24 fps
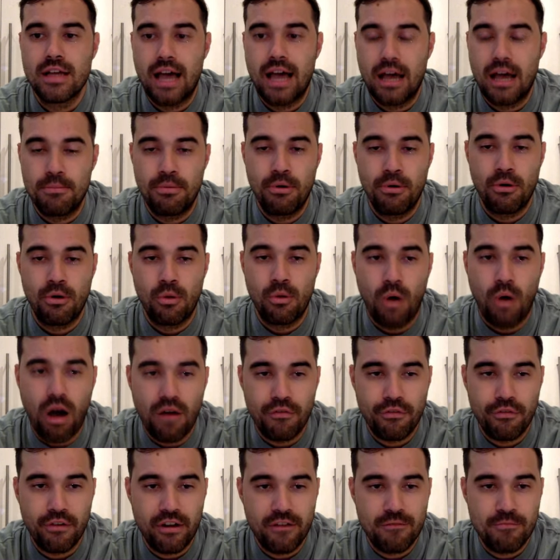how poor
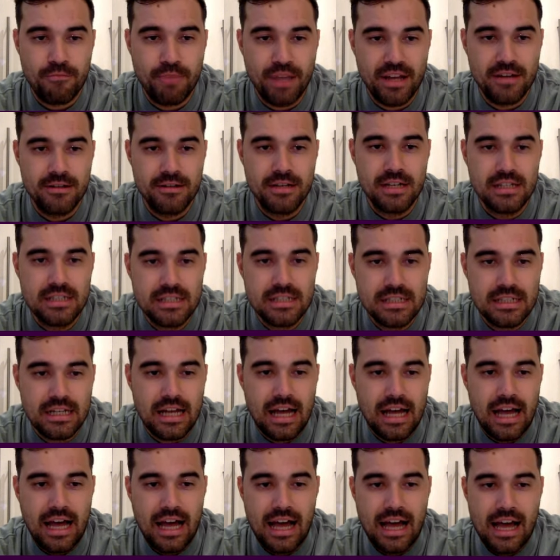Watford have been.
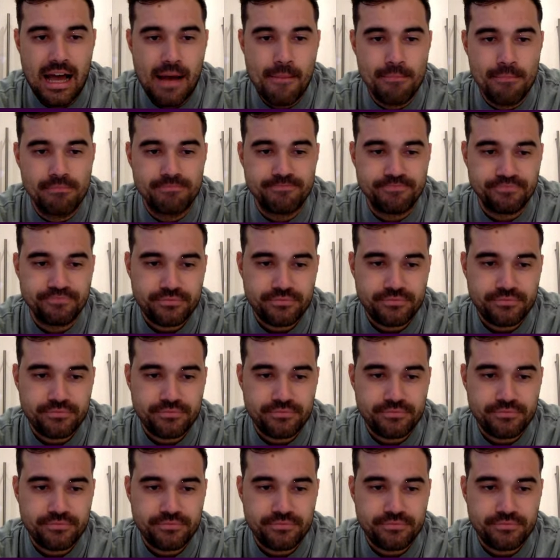I